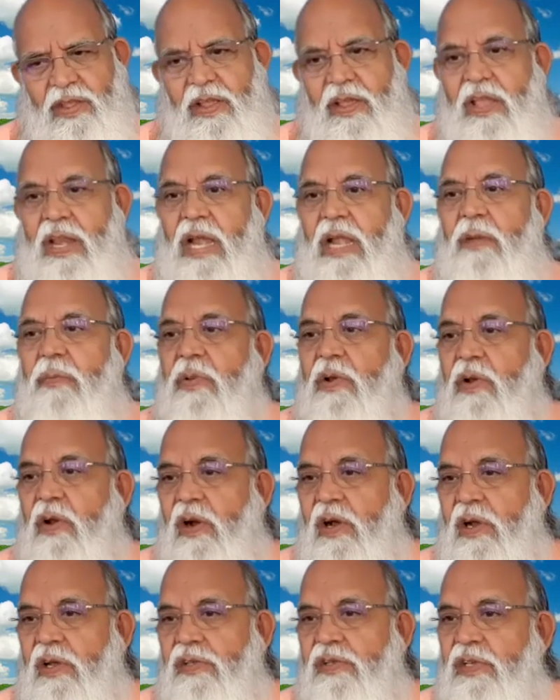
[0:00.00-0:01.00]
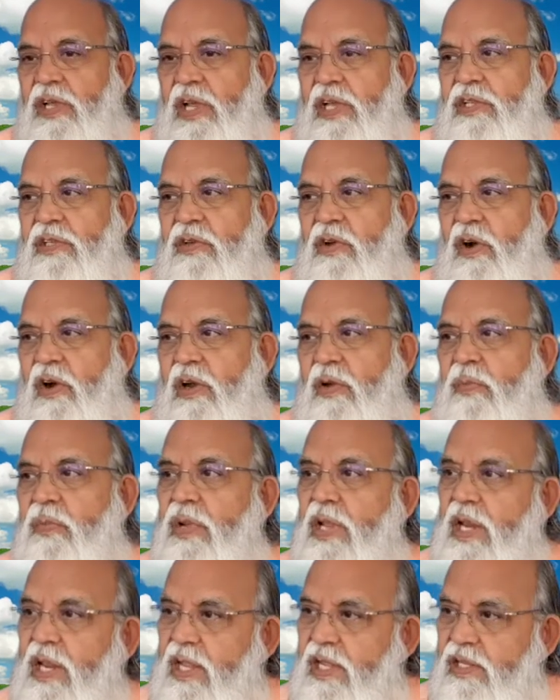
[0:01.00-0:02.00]
Great because he has got
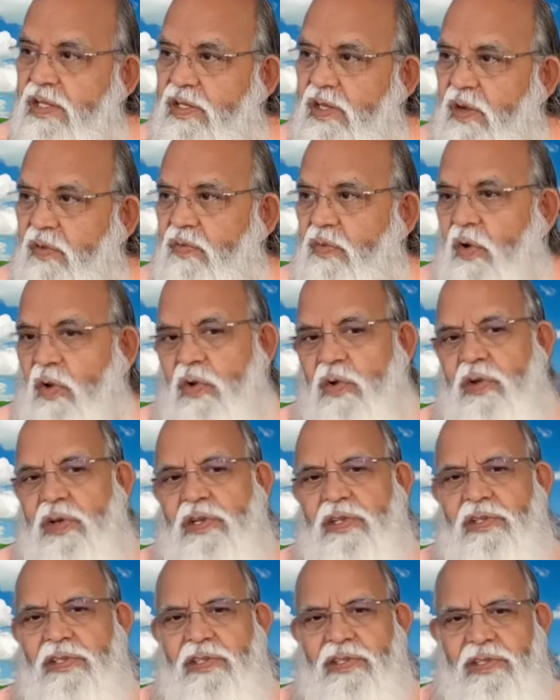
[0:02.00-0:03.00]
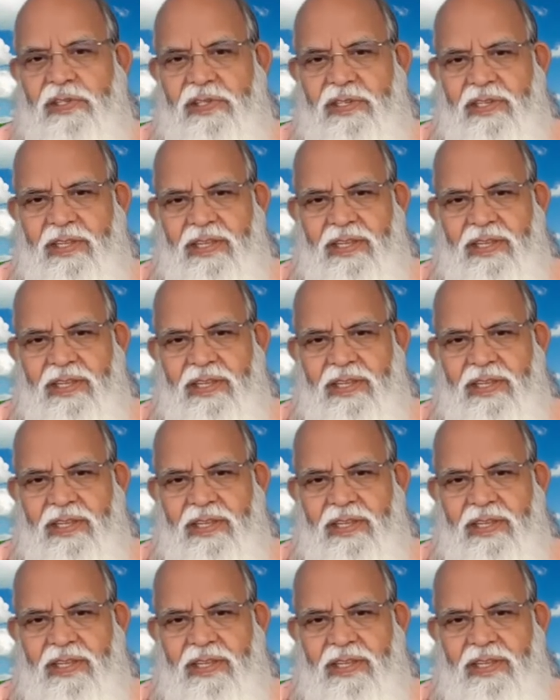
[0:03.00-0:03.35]
millions of followers.